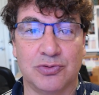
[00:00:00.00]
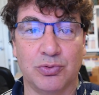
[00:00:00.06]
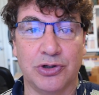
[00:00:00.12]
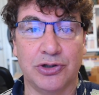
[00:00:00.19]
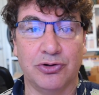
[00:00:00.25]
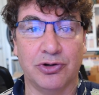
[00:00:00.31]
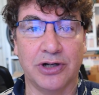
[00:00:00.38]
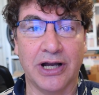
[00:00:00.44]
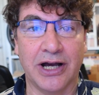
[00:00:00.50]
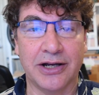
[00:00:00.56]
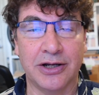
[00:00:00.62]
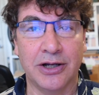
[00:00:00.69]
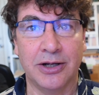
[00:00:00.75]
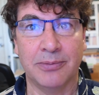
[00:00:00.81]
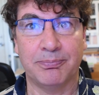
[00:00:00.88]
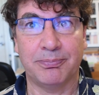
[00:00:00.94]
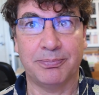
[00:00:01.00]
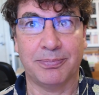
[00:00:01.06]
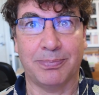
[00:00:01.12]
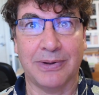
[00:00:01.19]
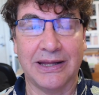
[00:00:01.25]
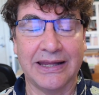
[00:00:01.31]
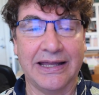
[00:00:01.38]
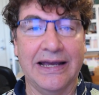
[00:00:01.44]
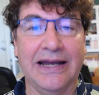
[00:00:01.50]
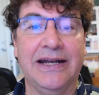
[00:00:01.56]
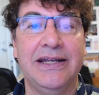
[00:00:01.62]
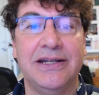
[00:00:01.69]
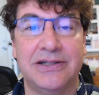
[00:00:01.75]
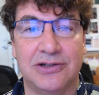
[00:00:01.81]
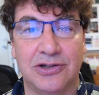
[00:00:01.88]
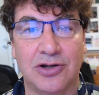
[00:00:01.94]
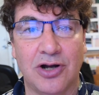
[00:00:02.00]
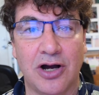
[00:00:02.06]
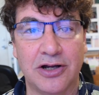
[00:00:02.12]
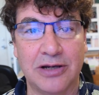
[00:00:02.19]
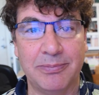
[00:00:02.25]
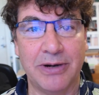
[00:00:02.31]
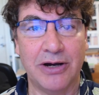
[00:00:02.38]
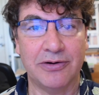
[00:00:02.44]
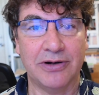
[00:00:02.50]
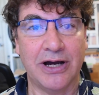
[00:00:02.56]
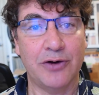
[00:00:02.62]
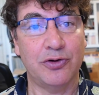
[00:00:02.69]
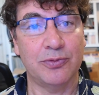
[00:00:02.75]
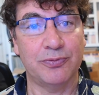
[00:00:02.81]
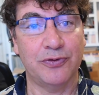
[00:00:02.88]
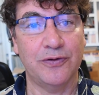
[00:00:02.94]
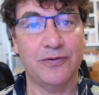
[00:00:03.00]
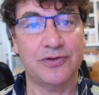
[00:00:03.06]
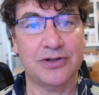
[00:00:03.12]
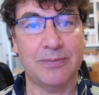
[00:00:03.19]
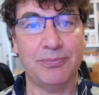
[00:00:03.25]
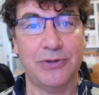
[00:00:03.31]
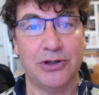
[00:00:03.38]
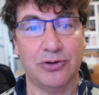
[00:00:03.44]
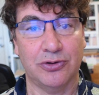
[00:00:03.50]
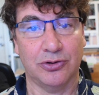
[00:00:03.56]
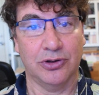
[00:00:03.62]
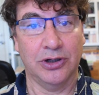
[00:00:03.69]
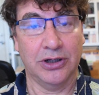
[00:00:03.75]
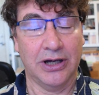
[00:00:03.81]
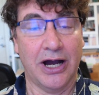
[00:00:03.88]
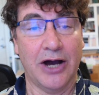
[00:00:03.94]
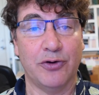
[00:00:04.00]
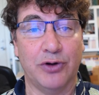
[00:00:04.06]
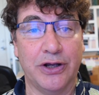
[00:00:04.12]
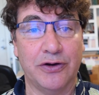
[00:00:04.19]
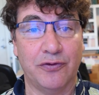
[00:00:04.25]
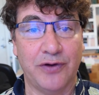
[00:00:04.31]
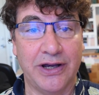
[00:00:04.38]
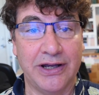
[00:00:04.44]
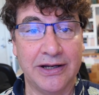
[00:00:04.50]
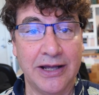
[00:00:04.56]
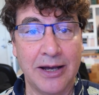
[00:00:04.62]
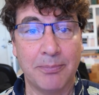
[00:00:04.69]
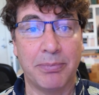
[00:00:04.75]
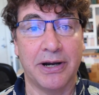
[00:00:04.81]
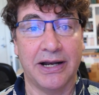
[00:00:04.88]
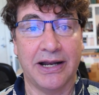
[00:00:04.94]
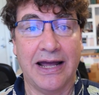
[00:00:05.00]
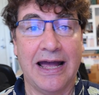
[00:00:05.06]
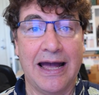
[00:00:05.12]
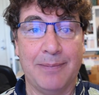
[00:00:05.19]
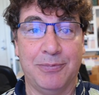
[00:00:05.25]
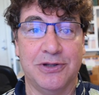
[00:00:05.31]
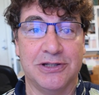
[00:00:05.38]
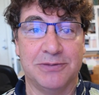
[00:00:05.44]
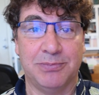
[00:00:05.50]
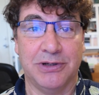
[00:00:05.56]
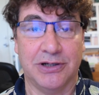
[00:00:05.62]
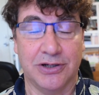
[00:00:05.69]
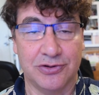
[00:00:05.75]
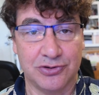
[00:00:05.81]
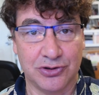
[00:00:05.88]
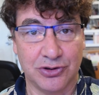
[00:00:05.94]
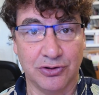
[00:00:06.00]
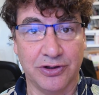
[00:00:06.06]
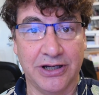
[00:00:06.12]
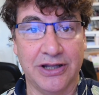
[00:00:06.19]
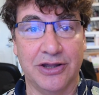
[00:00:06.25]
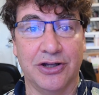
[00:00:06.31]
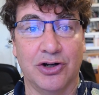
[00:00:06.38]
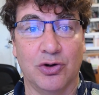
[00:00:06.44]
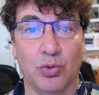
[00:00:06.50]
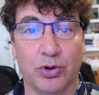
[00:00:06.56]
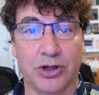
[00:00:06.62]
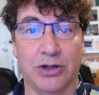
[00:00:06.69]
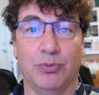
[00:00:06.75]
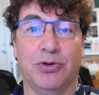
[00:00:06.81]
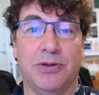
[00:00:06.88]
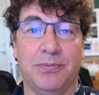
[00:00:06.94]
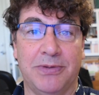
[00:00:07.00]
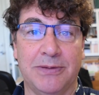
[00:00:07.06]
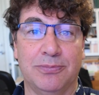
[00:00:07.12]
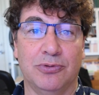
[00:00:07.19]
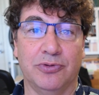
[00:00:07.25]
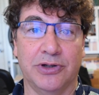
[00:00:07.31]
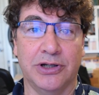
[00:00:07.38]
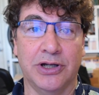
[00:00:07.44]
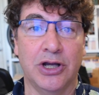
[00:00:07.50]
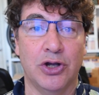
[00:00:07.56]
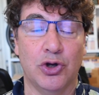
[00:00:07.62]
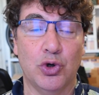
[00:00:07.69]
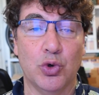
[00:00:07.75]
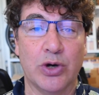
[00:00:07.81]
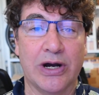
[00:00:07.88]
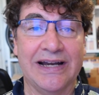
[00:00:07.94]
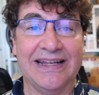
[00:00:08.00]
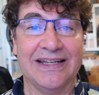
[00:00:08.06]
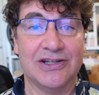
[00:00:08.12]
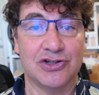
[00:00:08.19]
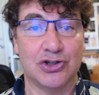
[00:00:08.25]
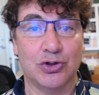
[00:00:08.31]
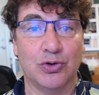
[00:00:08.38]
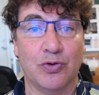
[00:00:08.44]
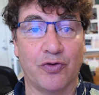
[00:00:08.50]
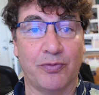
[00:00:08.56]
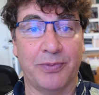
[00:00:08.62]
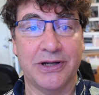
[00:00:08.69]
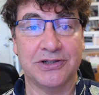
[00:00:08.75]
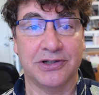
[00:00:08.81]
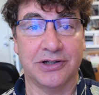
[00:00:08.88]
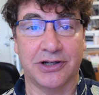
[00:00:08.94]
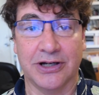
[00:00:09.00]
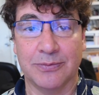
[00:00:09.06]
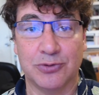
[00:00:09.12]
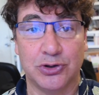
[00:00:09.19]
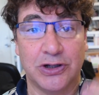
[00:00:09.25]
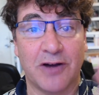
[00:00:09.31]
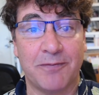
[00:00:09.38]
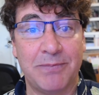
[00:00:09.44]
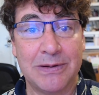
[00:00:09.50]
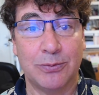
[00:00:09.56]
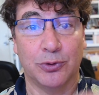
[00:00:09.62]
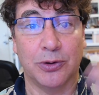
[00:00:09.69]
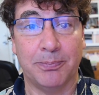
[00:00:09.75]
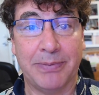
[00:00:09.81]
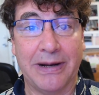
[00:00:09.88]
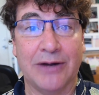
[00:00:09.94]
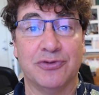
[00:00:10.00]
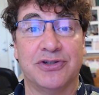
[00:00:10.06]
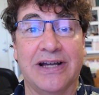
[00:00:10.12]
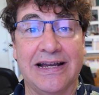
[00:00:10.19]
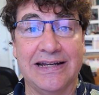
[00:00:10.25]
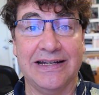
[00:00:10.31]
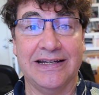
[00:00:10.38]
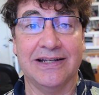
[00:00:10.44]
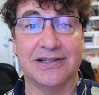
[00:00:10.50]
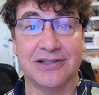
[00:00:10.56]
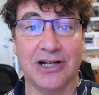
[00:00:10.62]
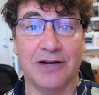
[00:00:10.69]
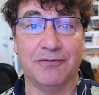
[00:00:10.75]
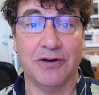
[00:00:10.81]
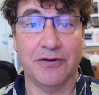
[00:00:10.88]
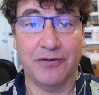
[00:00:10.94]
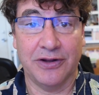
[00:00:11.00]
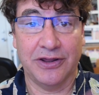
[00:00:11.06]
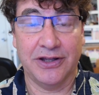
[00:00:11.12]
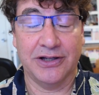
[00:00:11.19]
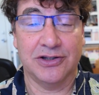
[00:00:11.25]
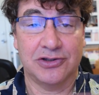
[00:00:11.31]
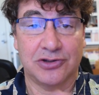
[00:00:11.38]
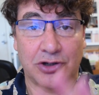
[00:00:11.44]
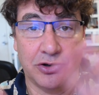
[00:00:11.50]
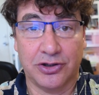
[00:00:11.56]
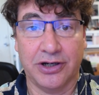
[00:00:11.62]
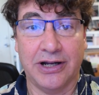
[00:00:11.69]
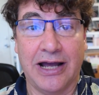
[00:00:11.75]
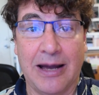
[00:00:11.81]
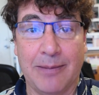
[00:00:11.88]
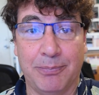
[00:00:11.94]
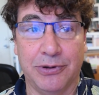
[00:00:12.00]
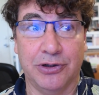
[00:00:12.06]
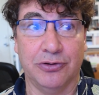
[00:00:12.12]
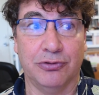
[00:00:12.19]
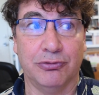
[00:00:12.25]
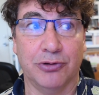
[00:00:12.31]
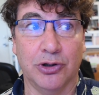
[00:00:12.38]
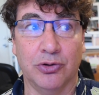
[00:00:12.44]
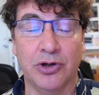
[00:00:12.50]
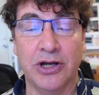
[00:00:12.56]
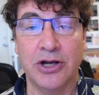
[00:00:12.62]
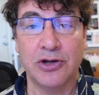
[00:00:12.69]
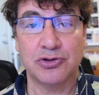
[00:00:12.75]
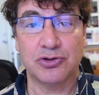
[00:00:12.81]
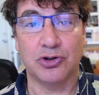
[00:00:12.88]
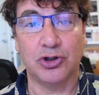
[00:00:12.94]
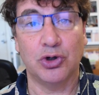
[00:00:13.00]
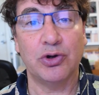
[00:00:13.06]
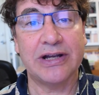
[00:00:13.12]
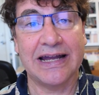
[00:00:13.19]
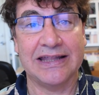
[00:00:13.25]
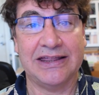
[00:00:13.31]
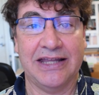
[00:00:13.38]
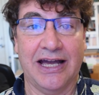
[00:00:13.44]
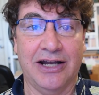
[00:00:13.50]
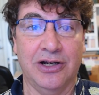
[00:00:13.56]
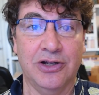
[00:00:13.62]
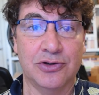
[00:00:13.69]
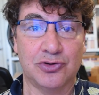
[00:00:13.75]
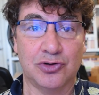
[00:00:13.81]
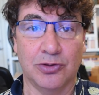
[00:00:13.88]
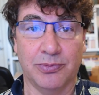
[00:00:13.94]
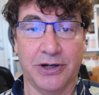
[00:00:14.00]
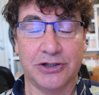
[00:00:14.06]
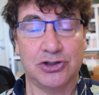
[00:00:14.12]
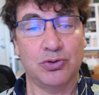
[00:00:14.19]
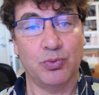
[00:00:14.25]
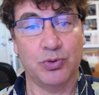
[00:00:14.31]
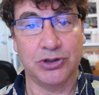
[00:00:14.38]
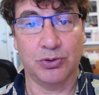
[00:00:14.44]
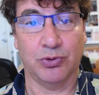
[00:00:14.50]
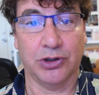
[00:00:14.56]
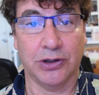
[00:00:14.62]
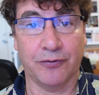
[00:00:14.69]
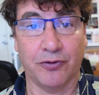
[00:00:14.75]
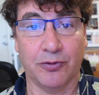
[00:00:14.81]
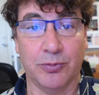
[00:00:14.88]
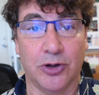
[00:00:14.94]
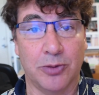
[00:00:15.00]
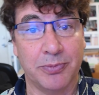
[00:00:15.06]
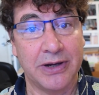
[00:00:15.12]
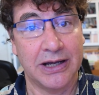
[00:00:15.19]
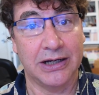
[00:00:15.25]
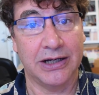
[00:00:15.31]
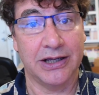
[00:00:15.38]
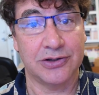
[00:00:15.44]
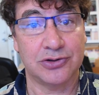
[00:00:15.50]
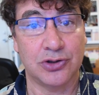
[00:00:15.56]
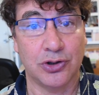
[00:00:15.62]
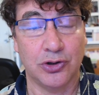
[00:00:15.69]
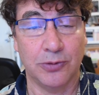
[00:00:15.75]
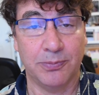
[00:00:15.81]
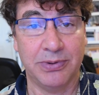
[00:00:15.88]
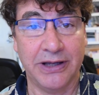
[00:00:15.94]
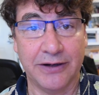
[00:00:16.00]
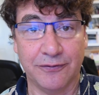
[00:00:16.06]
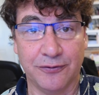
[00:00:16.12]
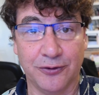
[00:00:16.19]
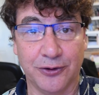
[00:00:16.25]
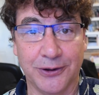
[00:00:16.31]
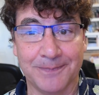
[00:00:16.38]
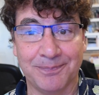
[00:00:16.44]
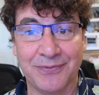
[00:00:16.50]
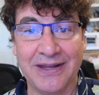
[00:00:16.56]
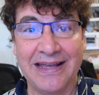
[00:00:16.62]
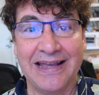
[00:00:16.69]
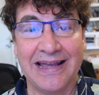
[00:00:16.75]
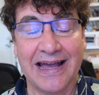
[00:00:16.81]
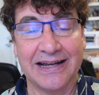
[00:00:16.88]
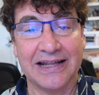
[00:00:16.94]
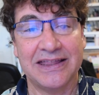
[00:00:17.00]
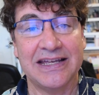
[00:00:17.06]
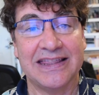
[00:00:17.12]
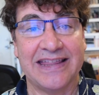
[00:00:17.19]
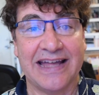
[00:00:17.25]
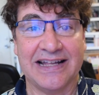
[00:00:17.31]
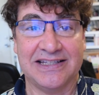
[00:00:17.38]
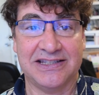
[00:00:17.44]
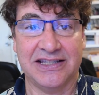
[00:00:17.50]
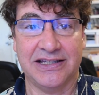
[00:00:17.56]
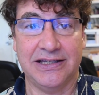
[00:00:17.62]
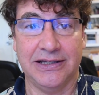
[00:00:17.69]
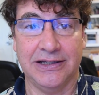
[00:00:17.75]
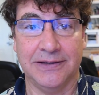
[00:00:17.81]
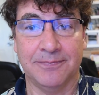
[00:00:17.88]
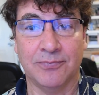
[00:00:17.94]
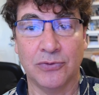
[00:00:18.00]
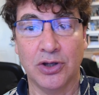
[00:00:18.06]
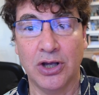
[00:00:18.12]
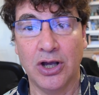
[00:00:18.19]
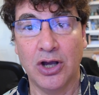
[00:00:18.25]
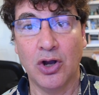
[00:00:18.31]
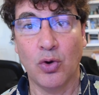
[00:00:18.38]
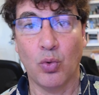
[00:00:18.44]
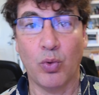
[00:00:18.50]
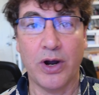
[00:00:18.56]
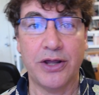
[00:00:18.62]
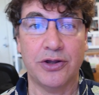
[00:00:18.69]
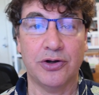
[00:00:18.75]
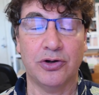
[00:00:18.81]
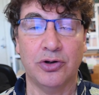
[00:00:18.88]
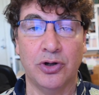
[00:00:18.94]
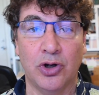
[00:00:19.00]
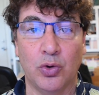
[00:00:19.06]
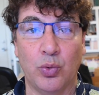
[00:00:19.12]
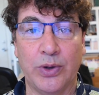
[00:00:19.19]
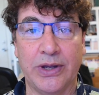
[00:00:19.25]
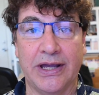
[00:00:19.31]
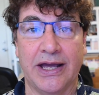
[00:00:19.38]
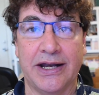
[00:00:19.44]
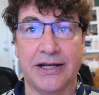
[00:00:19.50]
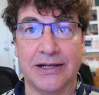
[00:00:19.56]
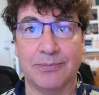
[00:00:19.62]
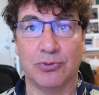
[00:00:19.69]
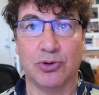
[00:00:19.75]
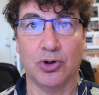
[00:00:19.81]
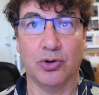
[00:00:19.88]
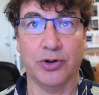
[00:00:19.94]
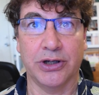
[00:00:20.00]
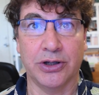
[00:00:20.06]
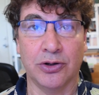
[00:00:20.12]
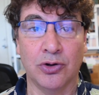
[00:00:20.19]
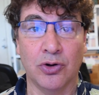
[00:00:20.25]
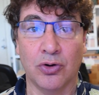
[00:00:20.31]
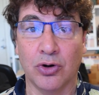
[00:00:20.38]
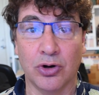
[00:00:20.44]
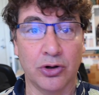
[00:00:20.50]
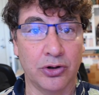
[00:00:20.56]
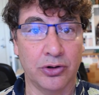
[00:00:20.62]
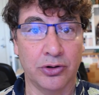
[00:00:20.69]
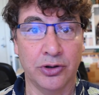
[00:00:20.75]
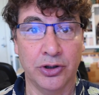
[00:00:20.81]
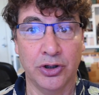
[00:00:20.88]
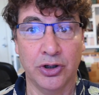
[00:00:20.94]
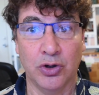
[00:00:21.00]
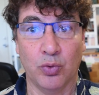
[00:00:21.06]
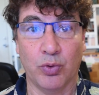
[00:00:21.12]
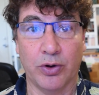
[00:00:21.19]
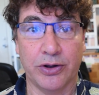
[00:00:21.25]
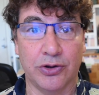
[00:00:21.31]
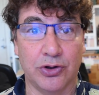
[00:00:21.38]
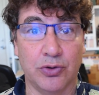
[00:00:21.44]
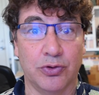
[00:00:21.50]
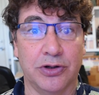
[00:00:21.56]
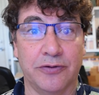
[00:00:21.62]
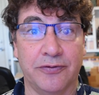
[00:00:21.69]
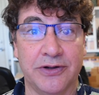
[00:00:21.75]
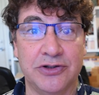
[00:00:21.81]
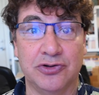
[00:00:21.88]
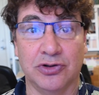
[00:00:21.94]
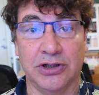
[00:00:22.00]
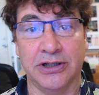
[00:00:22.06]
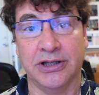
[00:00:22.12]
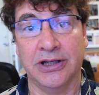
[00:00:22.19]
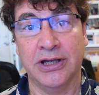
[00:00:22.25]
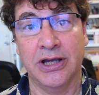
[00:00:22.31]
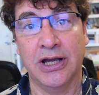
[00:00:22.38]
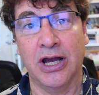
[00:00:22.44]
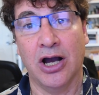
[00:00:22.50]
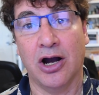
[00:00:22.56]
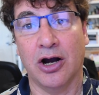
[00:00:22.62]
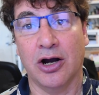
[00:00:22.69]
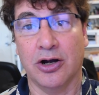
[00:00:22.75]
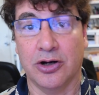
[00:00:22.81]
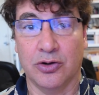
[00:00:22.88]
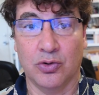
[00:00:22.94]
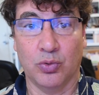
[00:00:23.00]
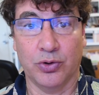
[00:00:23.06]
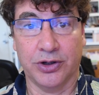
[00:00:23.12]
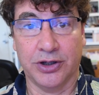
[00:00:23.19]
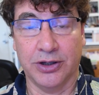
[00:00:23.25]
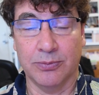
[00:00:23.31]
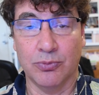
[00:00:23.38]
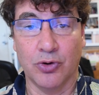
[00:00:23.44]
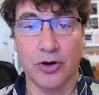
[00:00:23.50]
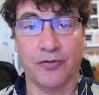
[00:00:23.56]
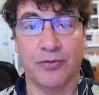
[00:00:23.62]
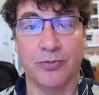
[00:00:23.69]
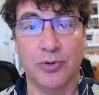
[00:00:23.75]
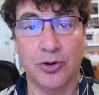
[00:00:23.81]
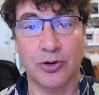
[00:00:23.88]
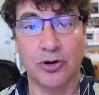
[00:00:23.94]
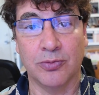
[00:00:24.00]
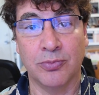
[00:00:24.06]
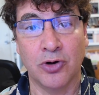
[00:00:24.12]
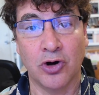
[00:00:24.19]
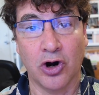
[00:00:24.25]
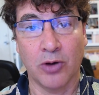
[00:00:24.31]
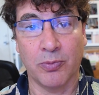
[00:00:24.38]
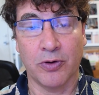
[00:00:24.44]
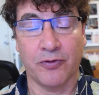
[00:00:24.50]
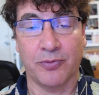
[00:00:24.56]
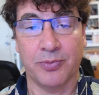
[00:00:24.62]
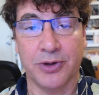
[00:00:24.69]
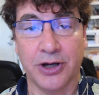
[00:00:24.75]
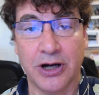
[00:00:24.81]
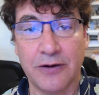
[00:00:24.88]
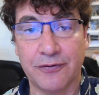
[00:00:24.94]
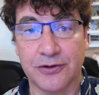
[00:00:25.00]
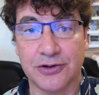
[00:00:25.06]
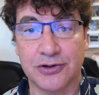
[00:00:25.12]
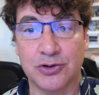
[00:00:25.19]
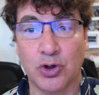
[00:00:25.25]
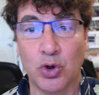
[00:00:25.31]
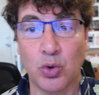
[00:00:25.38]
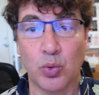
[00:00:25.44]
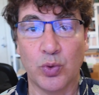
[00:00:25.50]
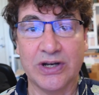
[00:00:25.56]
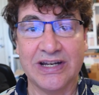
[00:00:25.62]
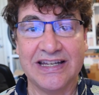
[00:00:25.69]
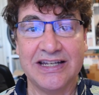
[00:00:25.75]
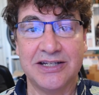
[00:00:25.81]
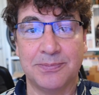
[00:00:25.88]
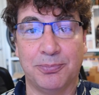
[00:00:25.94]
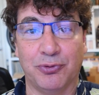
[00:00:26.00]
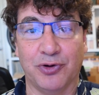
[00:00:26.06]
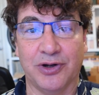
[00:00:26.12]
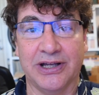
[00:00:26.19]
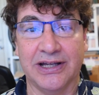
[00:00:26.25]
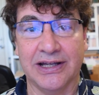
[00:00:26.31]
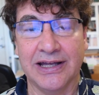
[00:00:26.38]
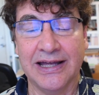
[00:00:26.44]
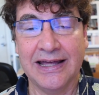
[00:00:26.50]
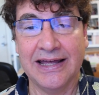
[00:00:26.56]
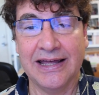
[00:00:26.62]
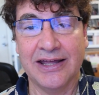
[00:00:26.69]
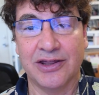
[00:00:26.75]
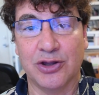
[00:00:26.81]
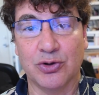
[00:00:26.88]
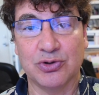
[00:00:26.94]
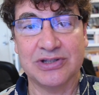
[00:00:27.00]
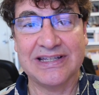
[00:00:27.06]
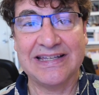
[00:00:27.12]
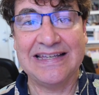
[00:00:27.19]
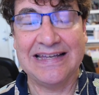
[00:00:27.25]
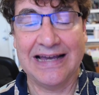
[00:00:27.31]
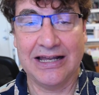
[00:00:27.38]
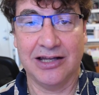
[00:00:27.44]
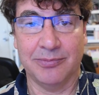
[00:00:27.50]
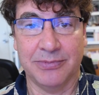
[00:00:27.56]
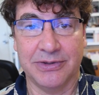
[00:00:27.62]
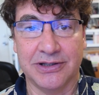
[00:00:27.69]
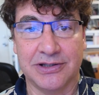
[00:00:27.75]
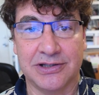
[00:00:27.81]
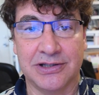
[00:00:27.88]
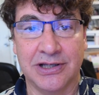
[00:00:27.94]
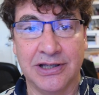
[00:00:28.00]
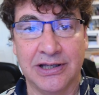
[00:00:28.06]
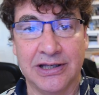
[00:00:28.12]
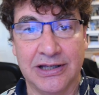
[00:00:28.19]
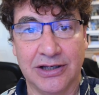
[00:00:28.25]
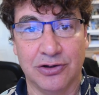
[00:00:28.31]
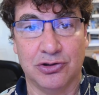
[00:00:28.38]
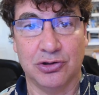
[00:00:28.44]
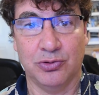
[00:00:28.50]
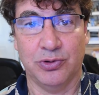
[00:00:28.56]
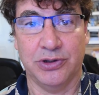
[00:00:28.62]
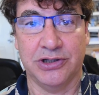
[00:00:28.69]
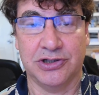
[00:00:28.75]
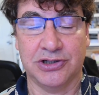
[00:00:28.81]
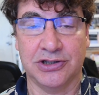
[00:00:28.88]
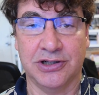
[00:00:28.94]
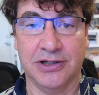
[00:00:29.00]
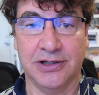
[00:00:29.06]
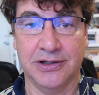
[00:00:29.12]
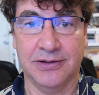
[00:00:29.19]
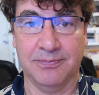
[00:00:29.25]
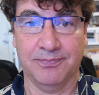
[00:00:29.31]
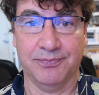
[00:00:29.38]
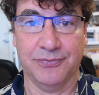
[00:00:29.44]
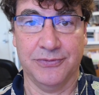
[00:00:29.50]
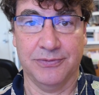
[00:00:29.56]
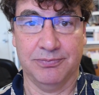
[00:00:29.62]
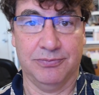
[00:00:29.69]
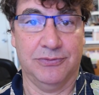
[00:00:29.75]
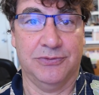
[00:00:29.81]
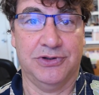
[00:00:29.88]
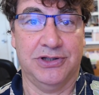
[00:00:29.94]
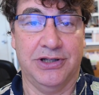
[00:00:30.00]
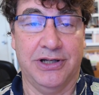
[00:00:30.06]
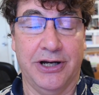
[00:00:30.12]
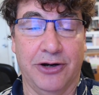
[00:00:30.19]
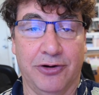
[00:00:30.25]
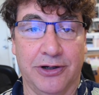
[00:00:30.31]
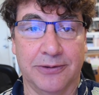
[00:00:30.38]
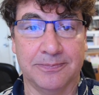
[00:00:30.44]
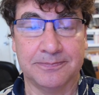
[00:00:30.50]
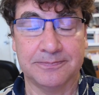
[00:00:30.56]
where you're not planning to talk about how to improve something or how to innovate, but it happens because you're in there working with people and new ideas, new information comes, and you have people to bounce ideas off of, and things start to happen and grow. So you don't get that so much when you're working from home unless you plan for it. And I think that's the key. Whether we end up going, or whether you individually are working more from home or more from the office, we need to bring those key elements into each scenario.